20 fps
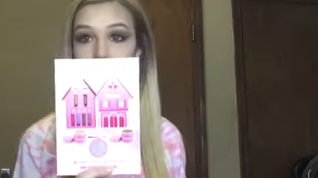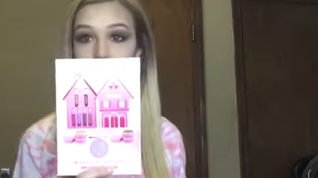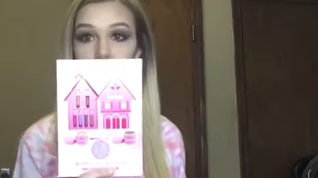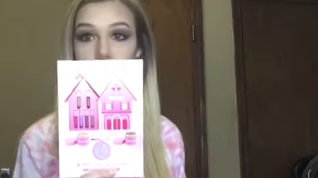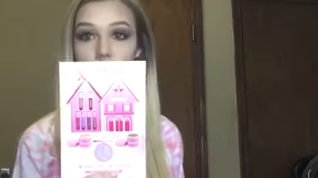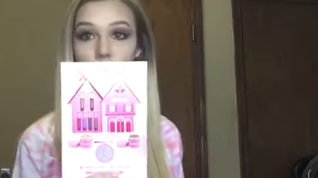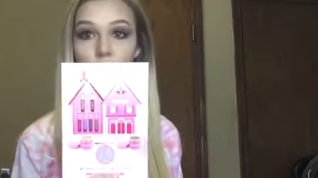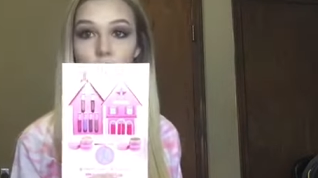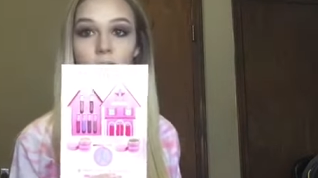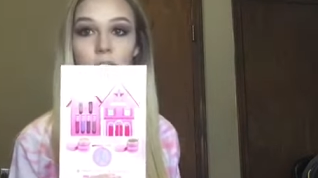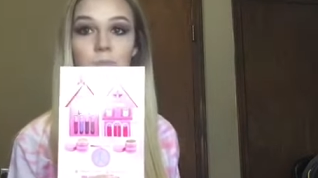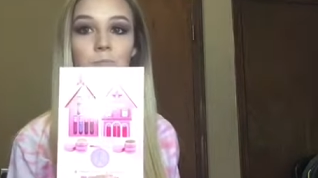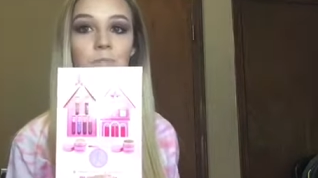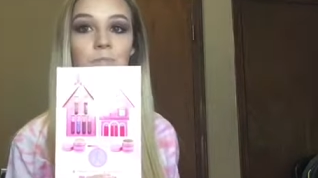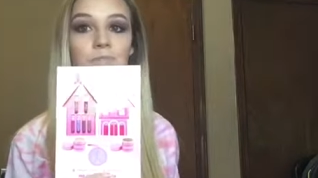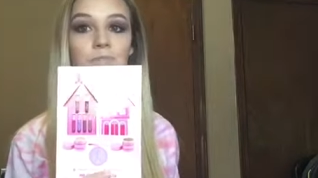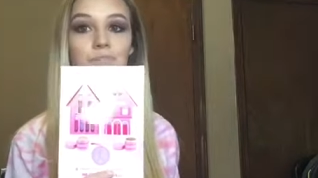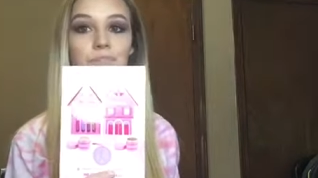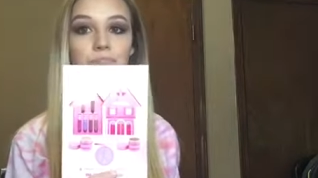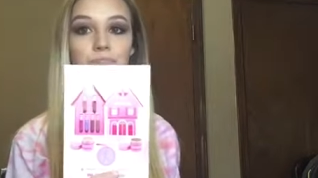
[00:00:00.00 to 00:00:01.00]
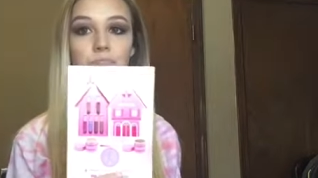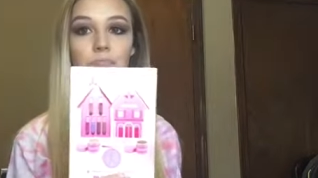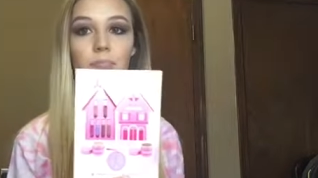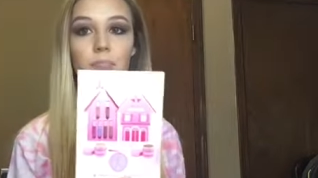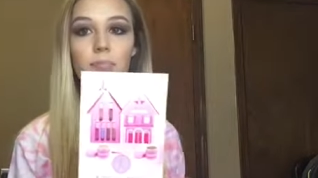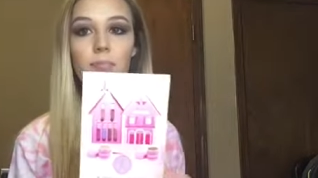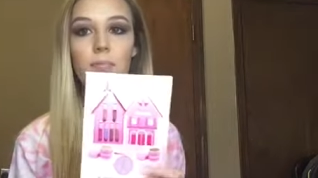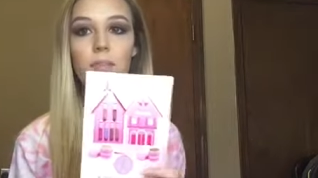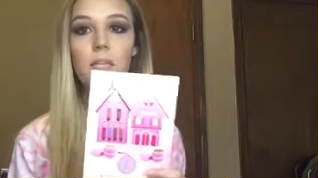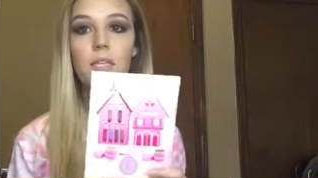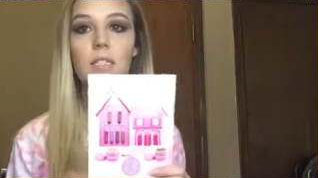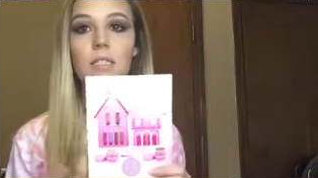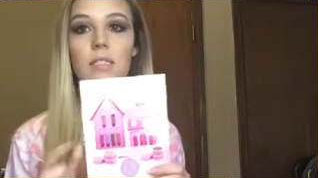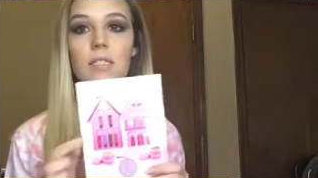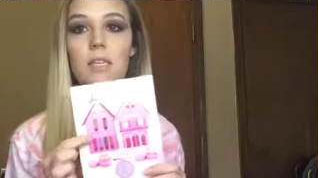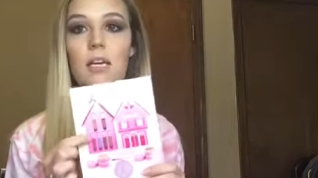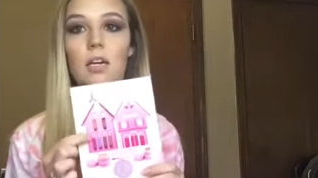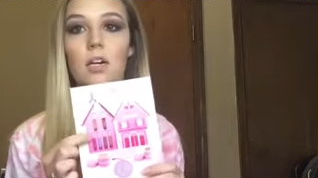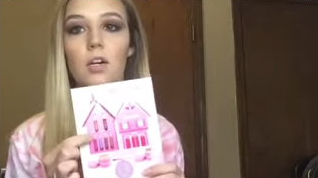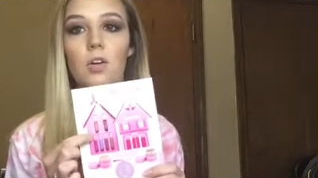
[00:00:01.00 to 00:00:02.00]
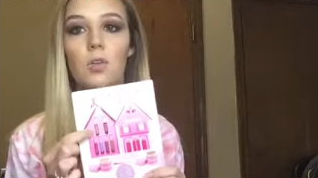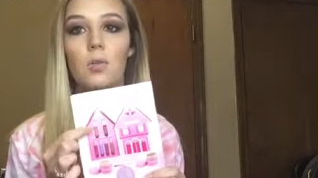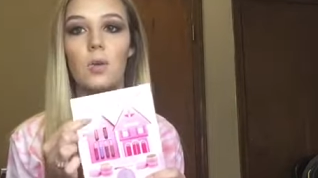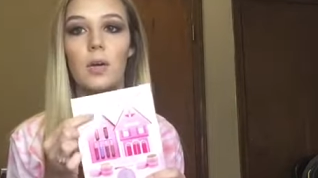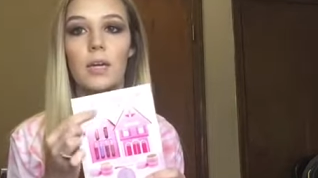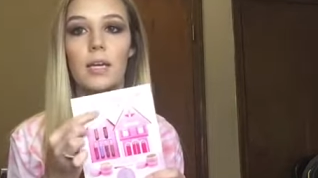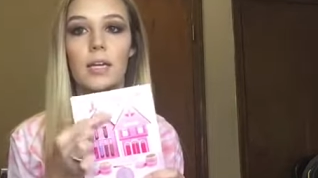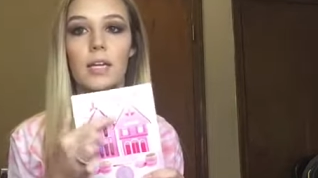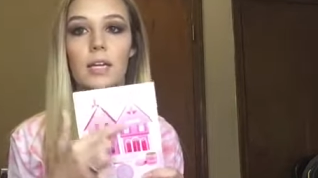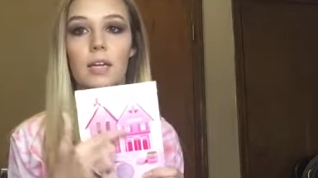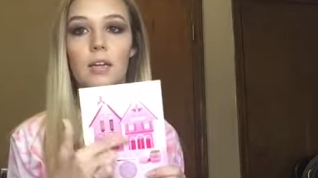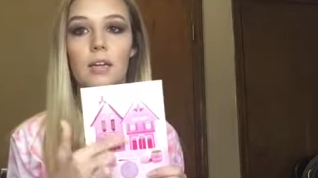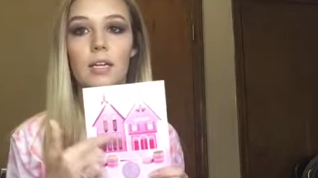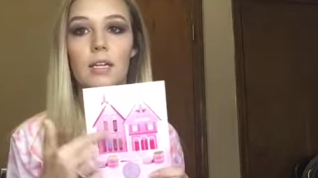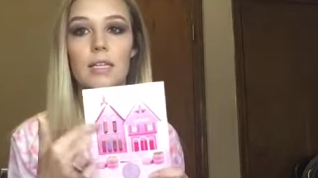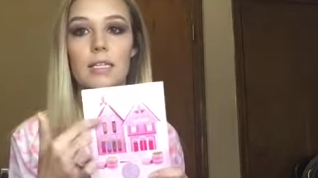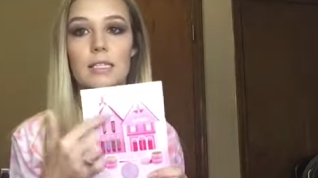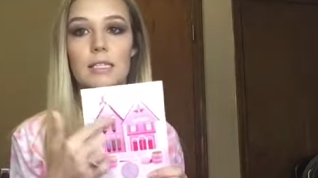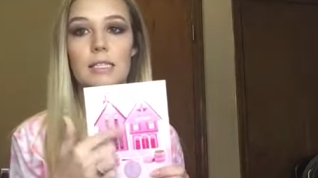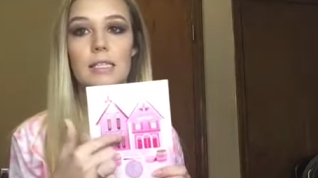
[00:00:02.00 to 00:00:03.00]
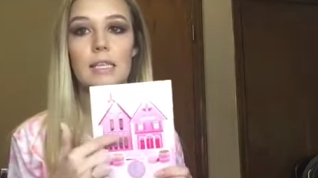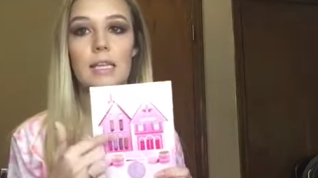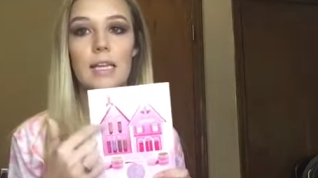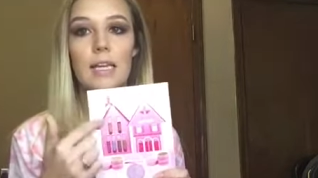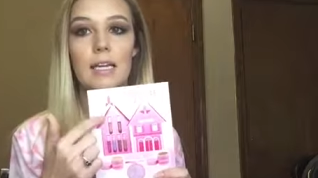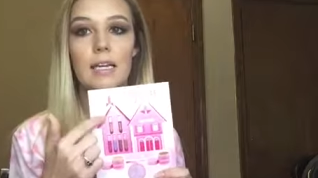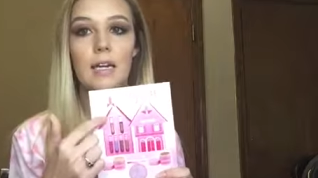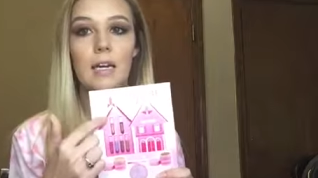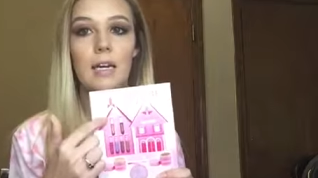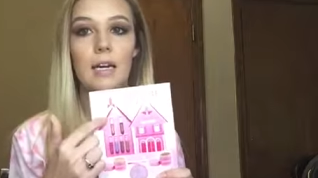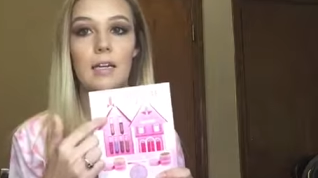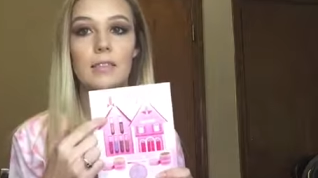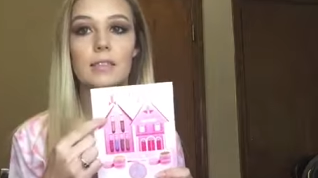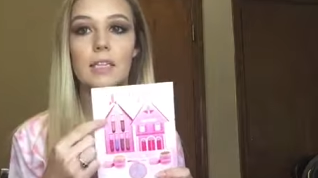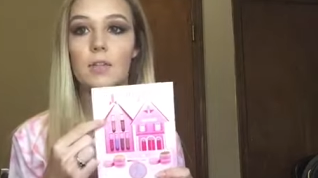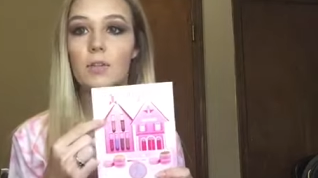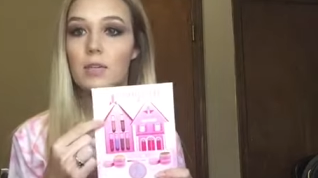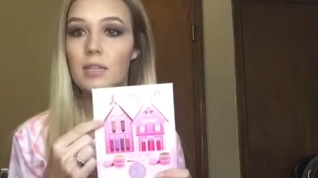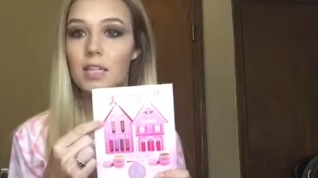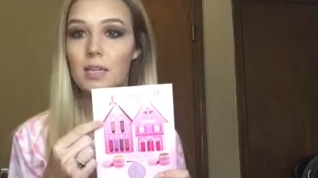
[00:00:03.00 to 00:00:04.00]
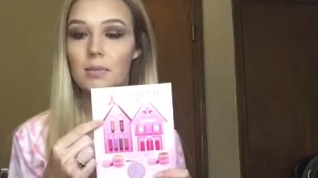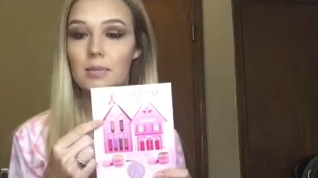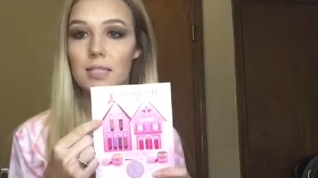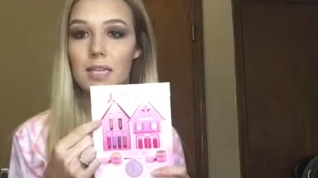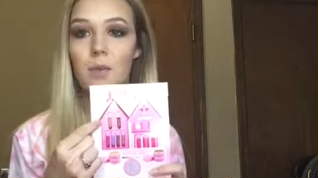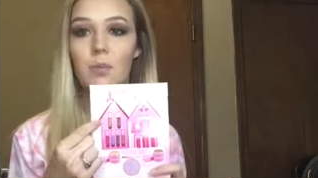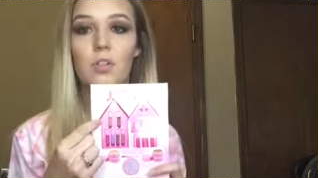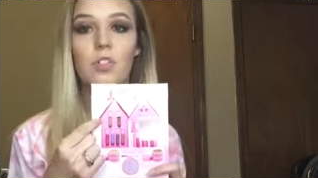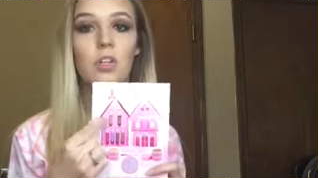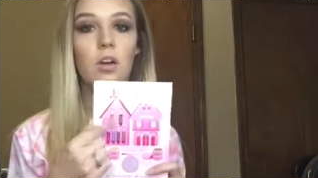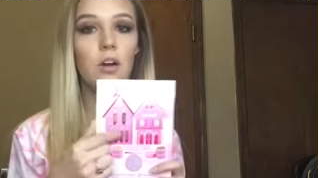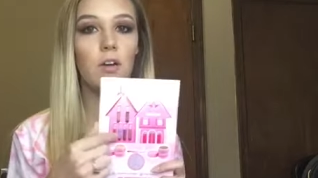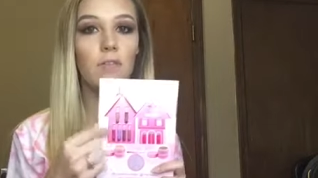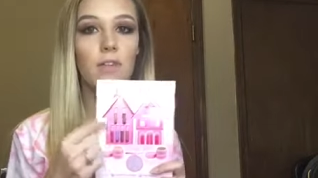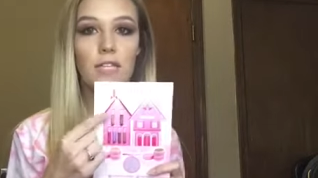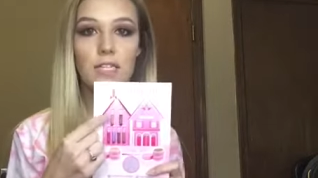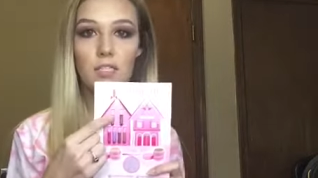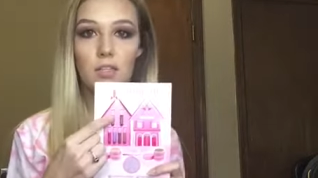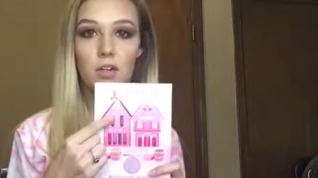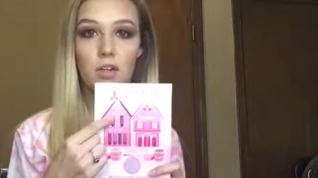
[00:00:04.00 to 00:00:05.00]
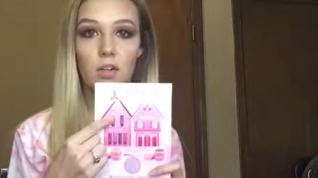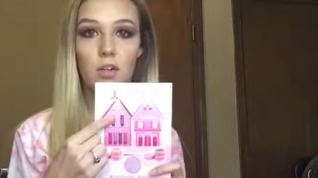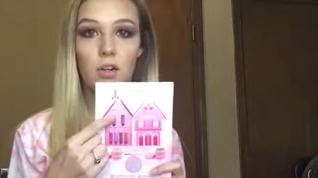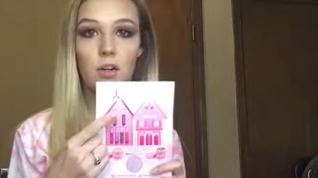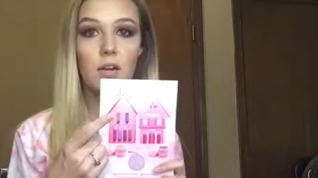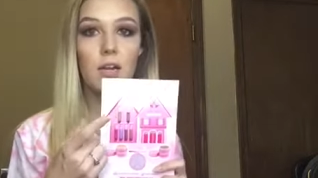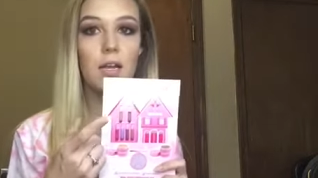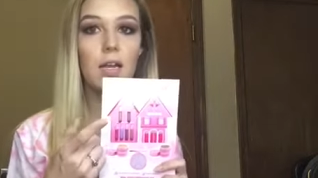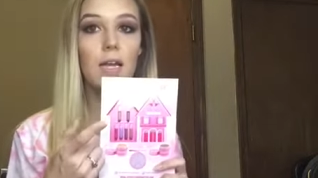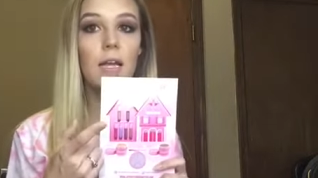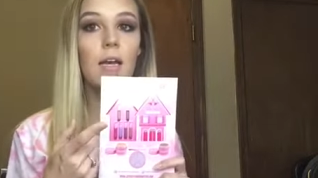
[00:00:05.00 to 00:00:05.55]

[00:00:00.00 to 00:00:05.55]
collection so here is the uh, liquid lip set which all these are